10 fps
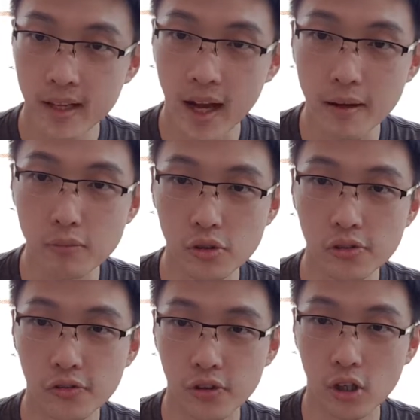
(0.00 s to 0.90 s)
I
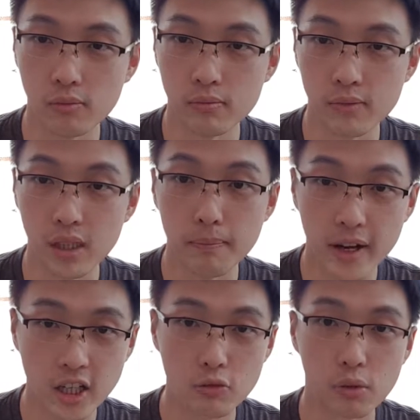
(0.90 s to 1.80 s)
moved from a
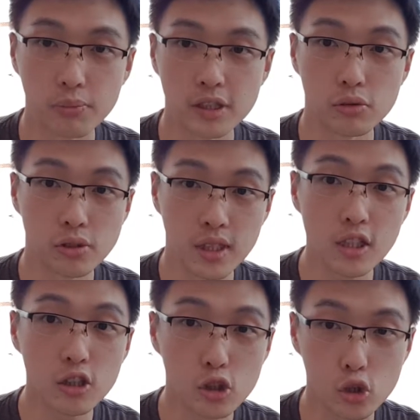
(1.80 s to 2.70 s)
managed WordPress
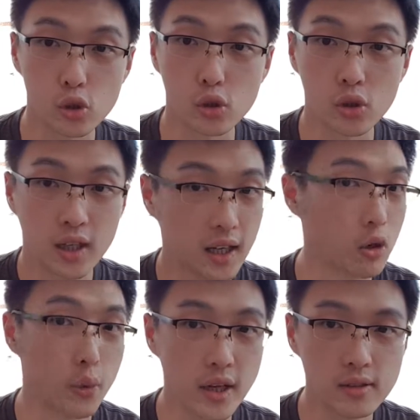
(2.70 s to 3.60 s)
hosting to
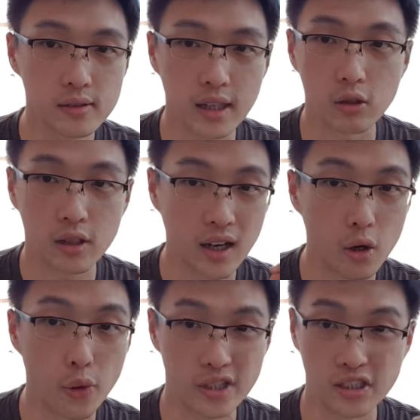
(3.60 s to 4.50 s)
Cloudways. Now
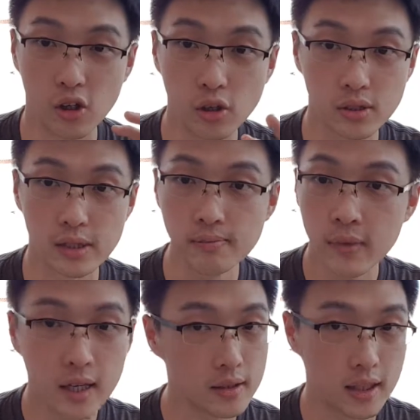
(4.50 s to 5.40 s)
Cloudways is awesome.
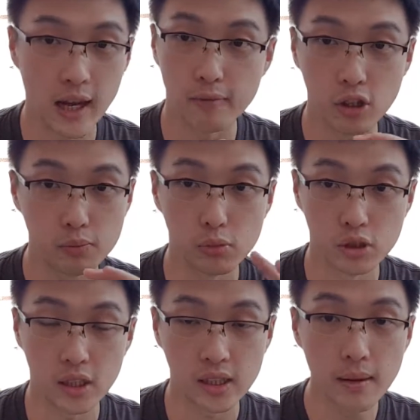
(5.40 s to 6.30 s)
I'm not
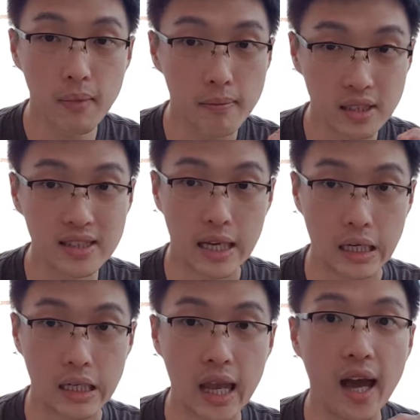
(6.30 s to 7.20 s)
promoting them, but I'm just saying
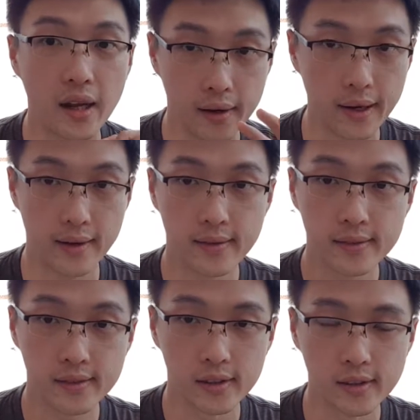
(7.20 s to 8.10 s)
they are great.
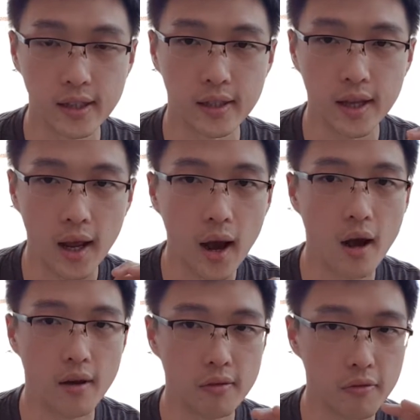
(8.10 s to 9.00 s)
Alright, they
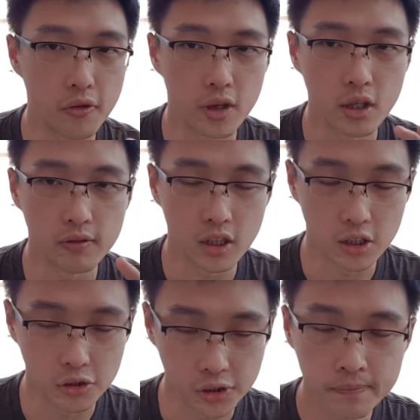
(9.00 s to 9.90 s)
are really
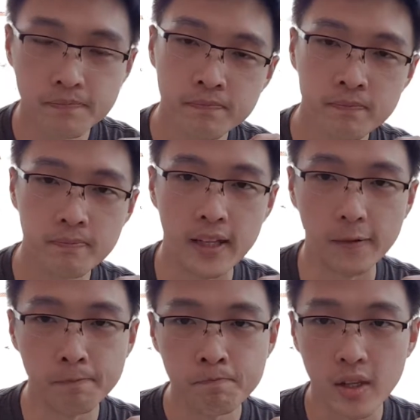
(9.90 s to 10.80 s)
good now,
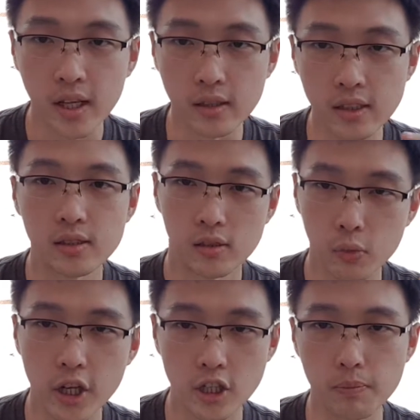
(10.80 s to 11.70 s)
and it's
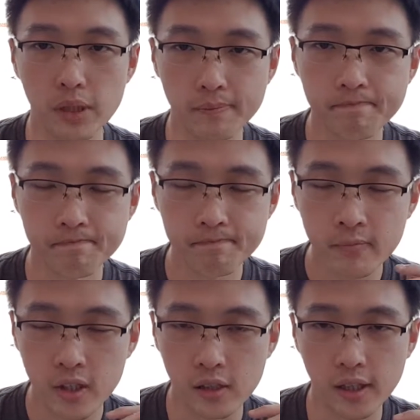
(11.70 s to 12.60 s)
way cheaper.
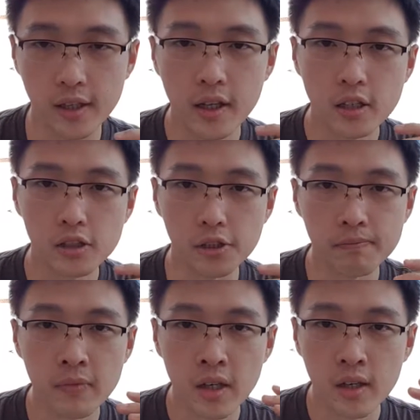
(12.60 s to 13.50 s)
Alright, so
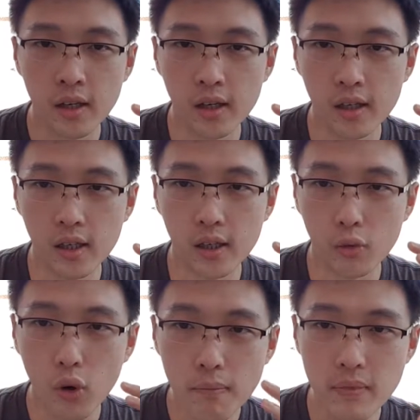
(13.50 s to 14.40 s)

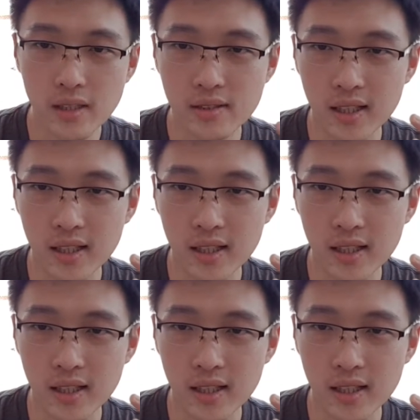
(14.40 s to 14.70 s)
what makes